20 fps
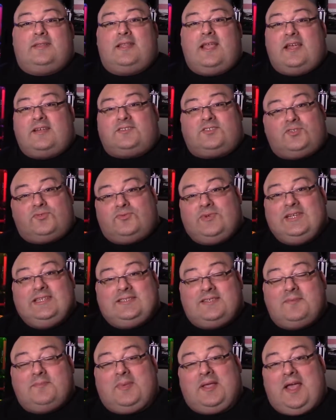there's a
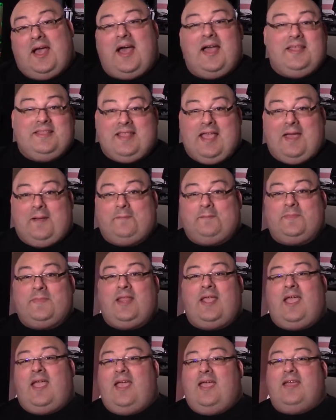reason behind that.
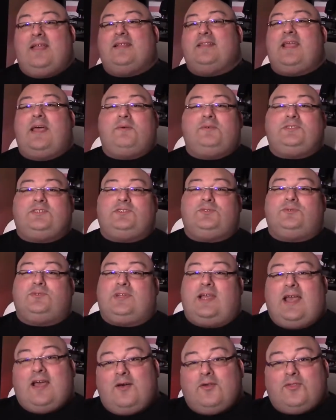And that was due
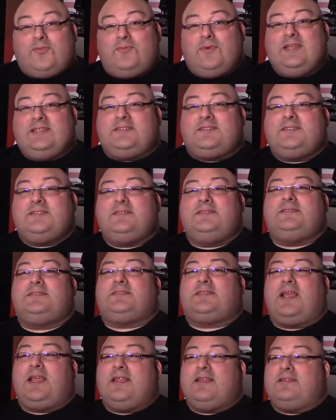to health
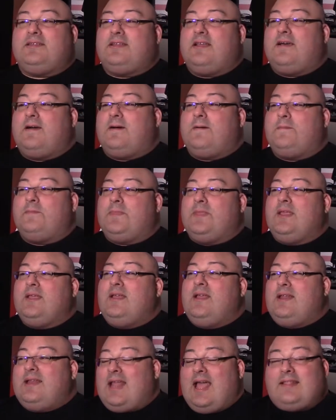reasons and um,
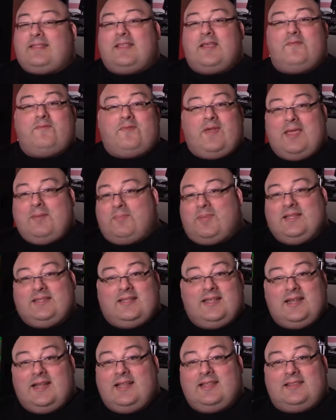not that vaping
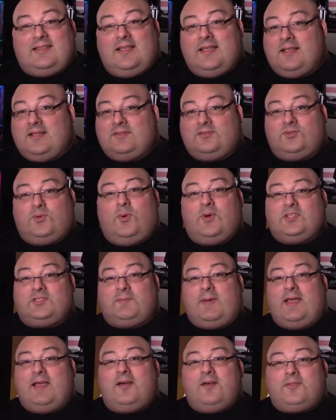did anything
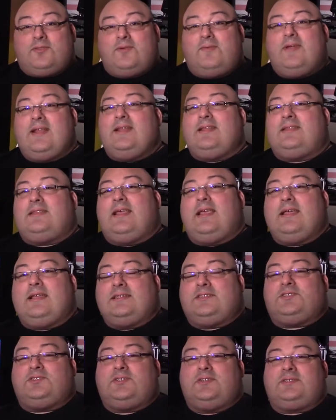towards my health or anything,
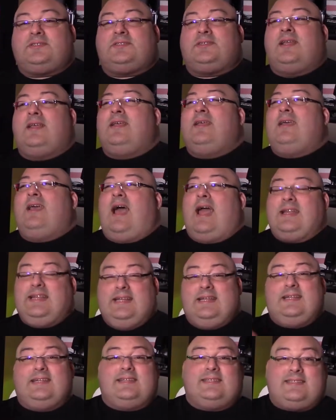it's just I
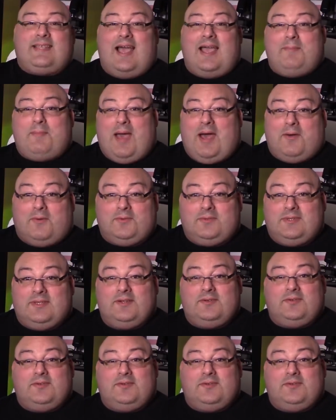needed a timeout,